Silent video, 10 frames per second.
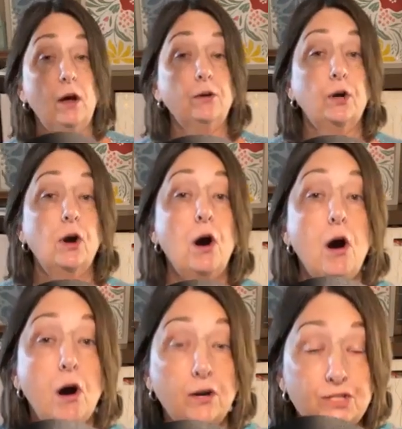It's called our
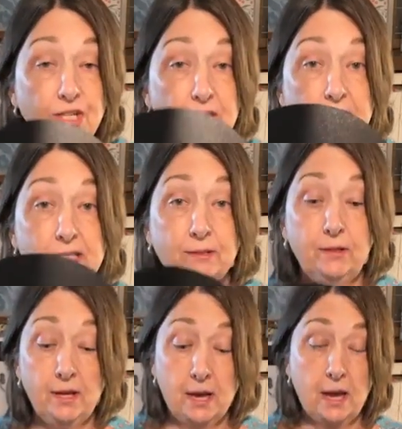arch
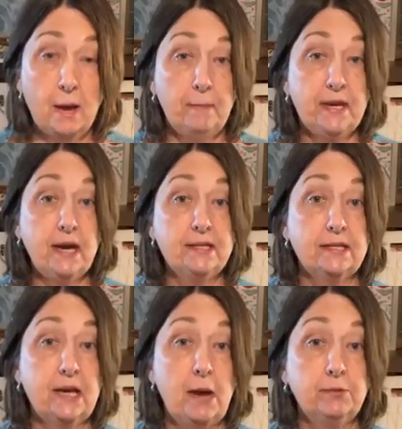easel
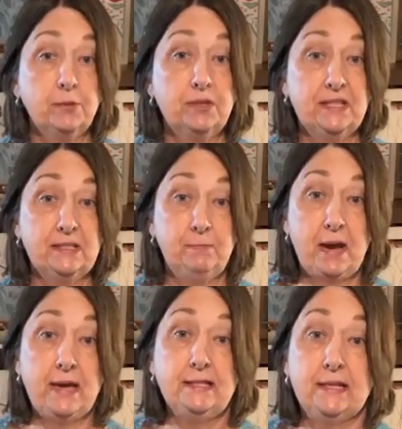because it comes with this
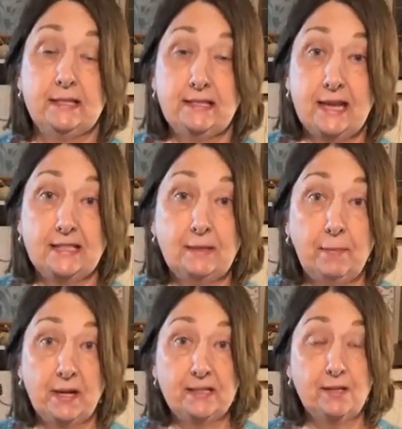base and it stands
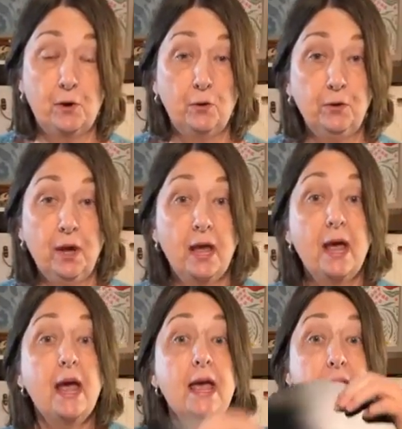up on its own.
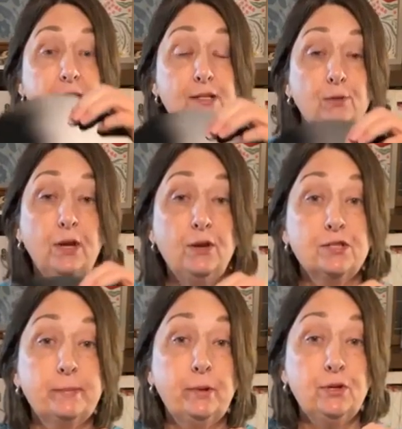It is
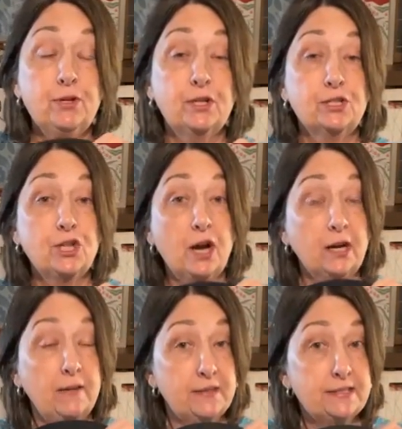reusable. You can
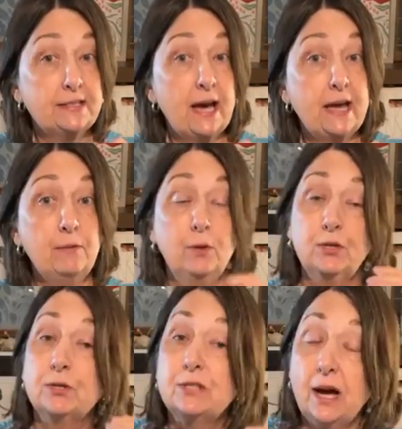chalk on this side, and
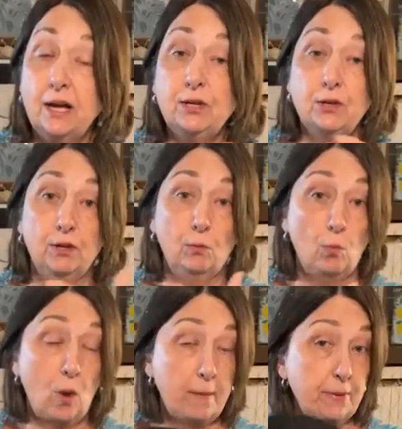when you're done, you
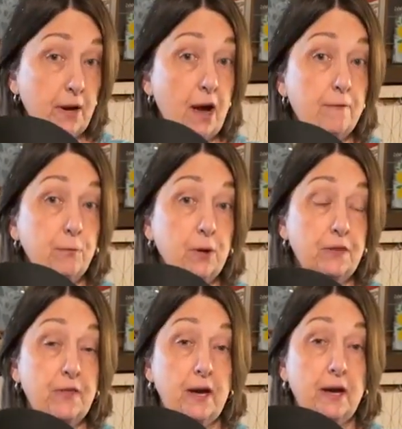can wipe it off
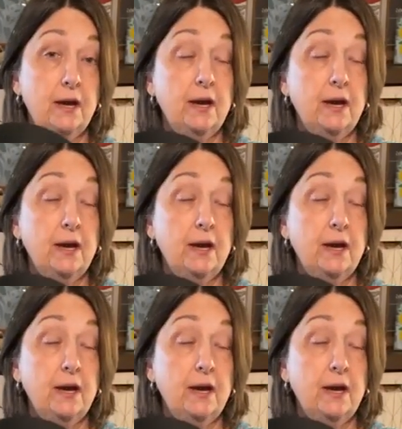with,